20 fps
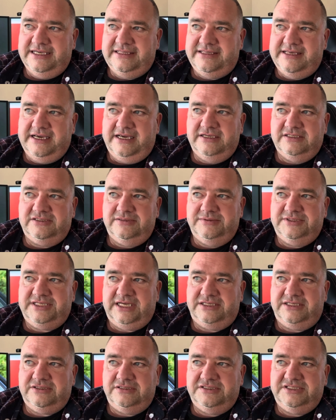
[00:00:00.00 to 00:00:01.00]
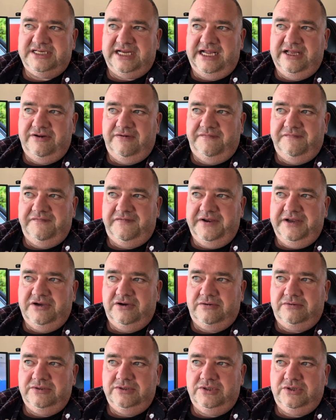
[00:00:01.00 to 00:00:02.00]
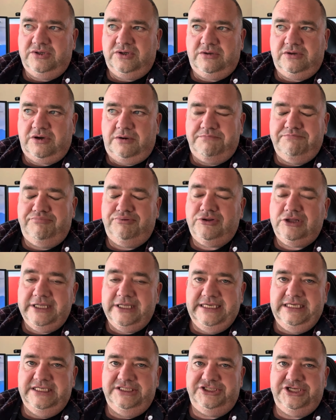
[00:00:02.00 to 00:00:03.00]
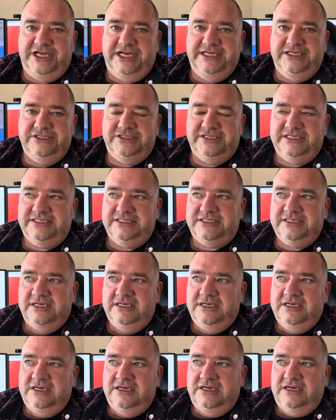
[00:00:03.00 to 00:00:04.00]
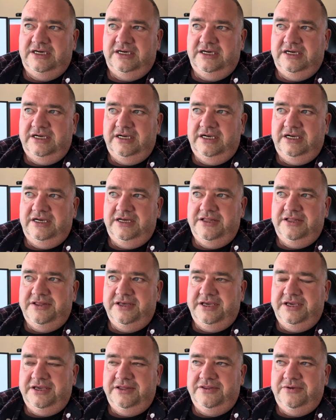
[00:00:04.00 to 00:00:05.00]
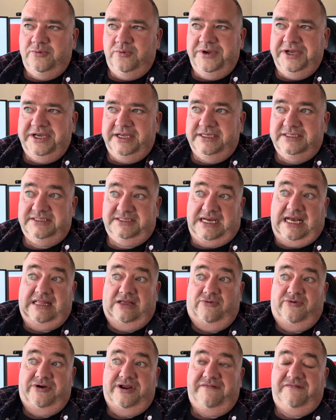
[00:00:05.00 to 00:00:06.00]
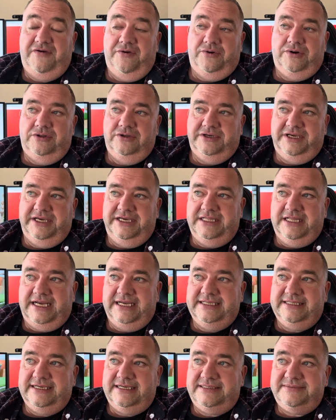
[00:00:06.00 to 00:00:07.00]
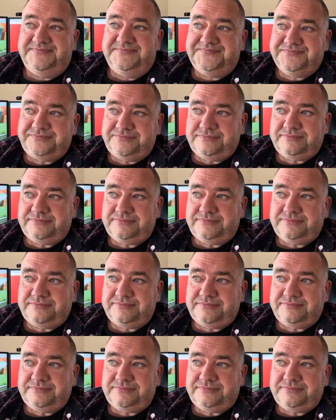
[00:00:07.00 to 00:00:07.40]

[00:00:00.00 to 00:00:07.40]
think a substantial signing on fee completely changes uh, the the weekly salary if you want to look at it like that.